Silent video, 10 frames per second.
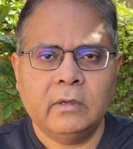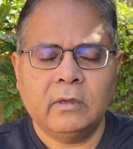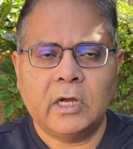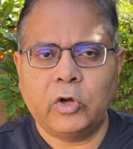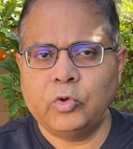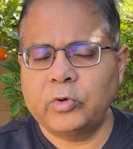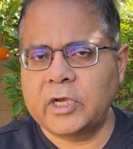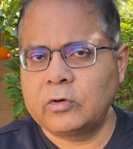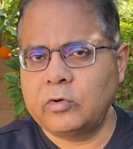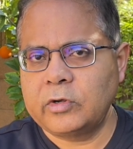how you
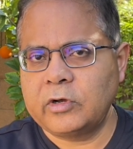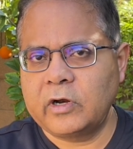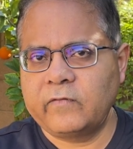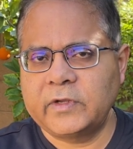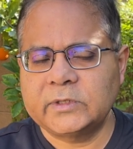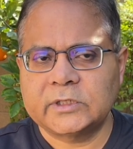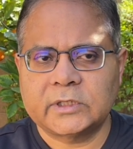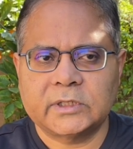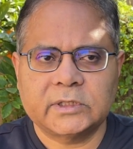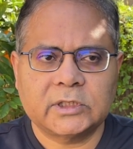can go to
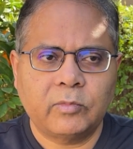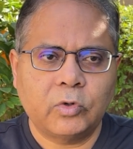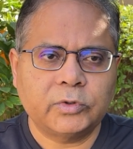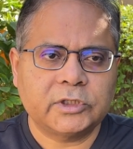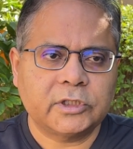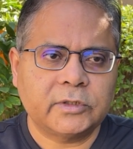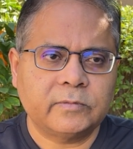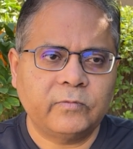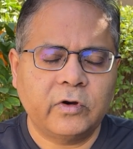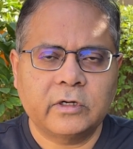conferences, about
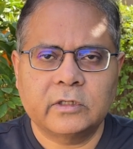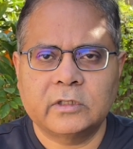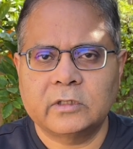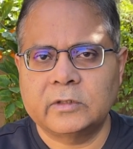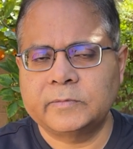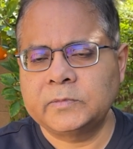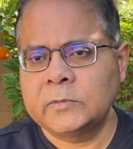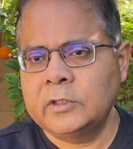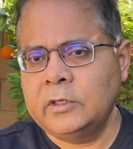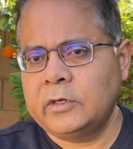what are the
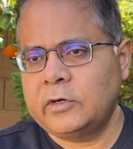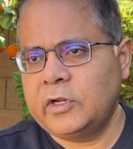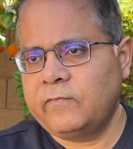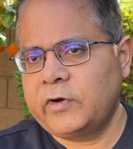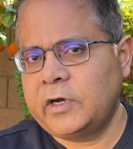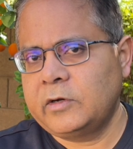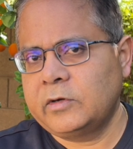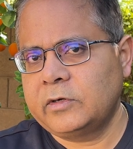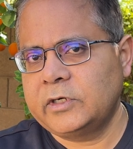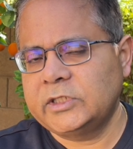different
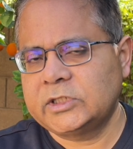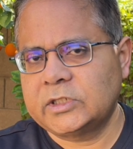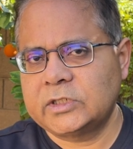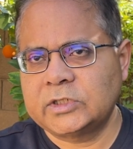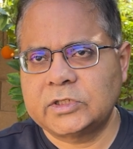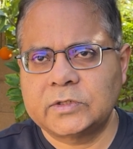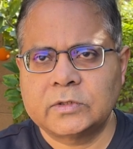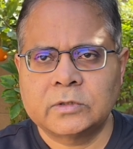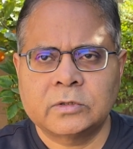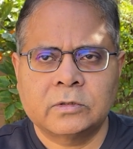research
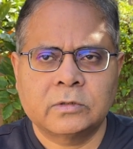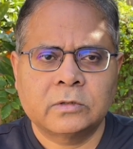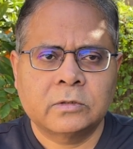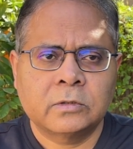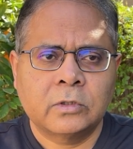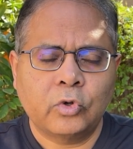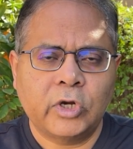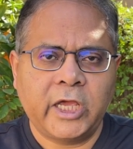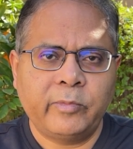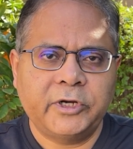
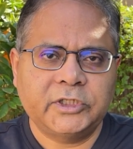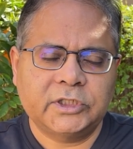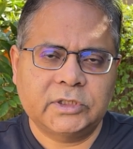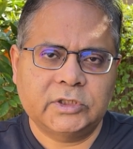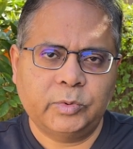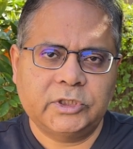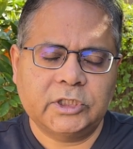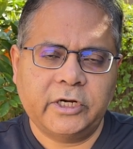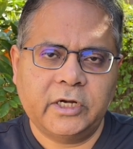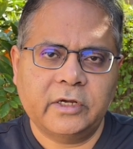collaborations which
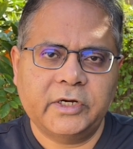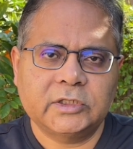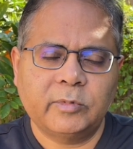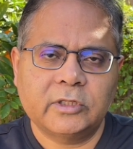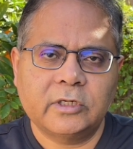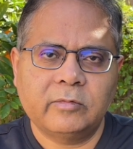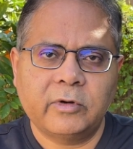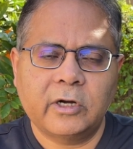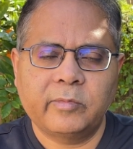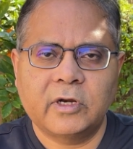are encouraged by the
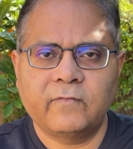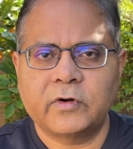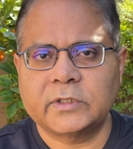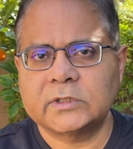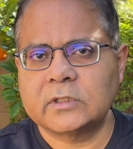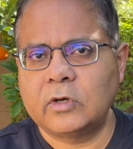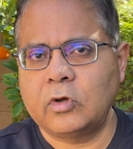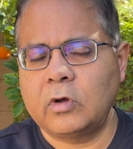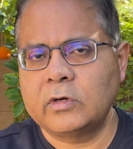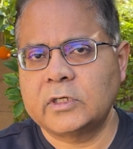department, what is the
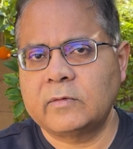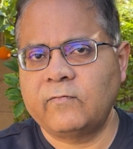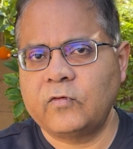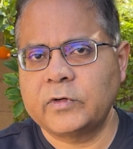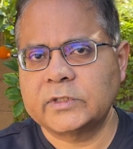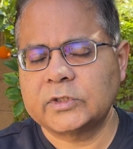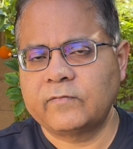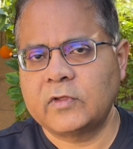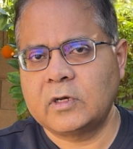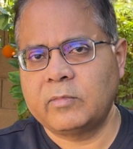long-term focus
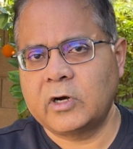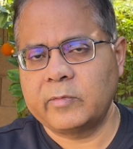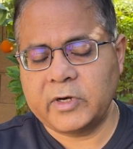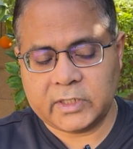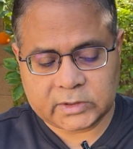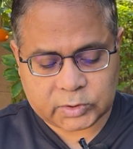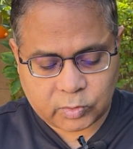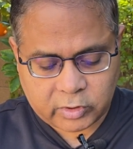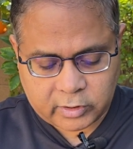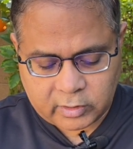of the department, and so
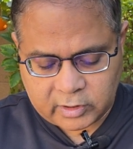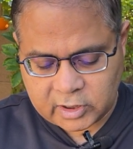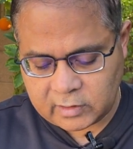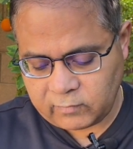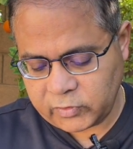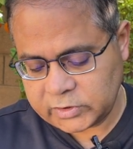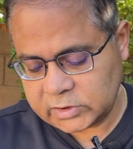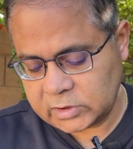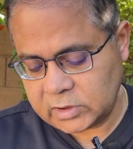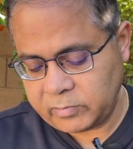on, and what's
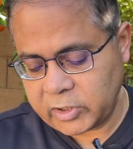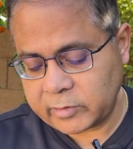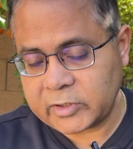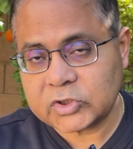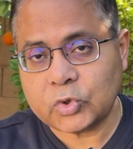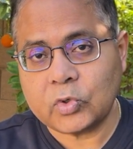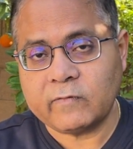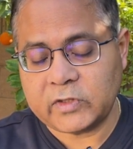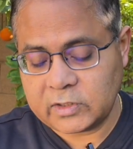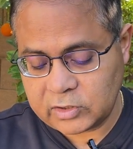the department's role
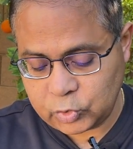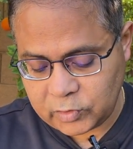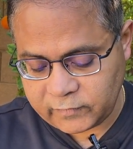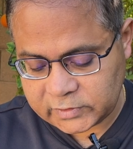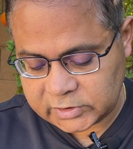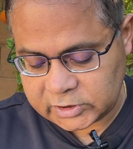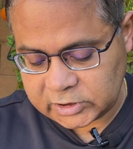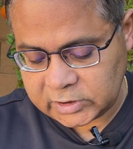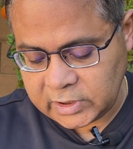within the university.